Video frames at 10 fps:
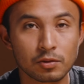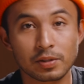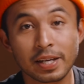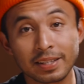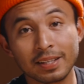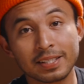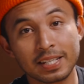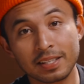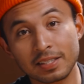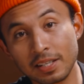So take the
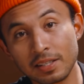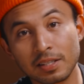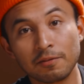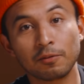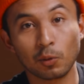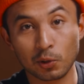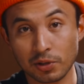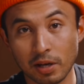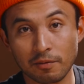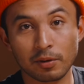Lezyne CNC floor
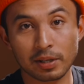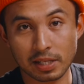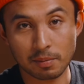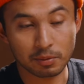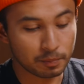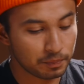drive, for example.